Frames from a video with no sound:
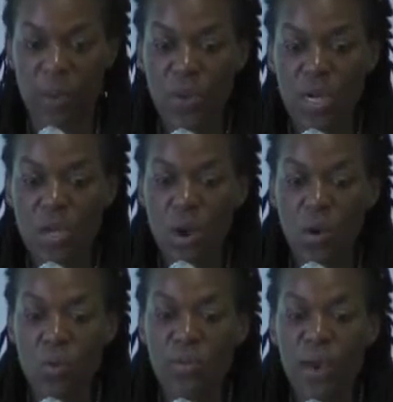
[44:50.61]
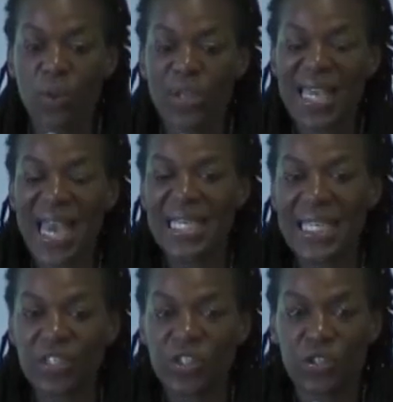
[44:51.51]
And we know that what's at
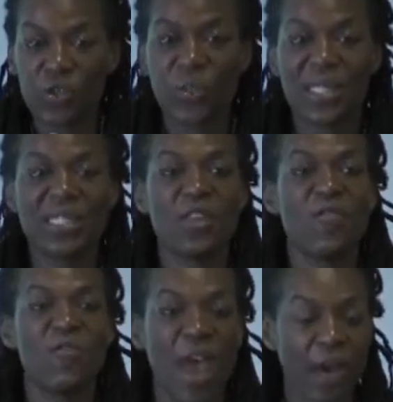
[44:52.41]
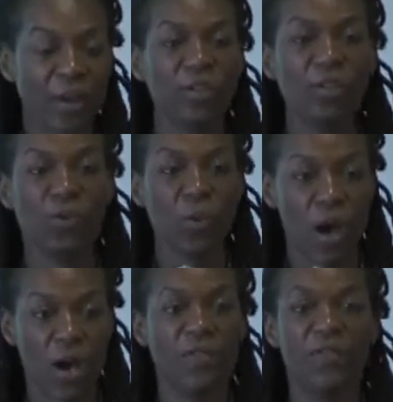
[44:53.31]
issue is the value
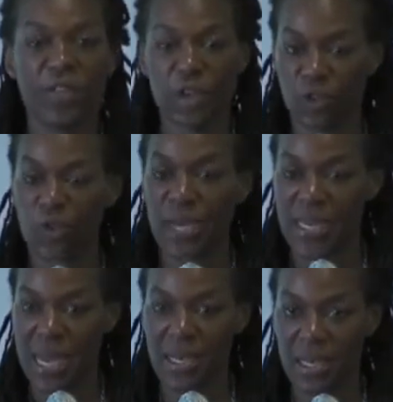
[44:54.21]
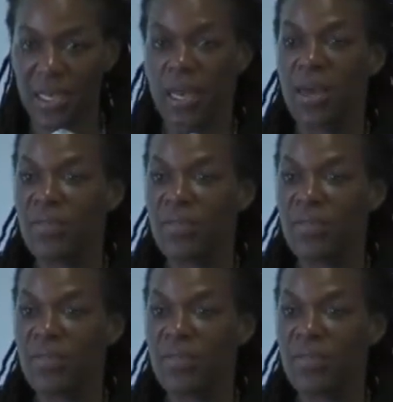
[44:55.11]
of their group identity,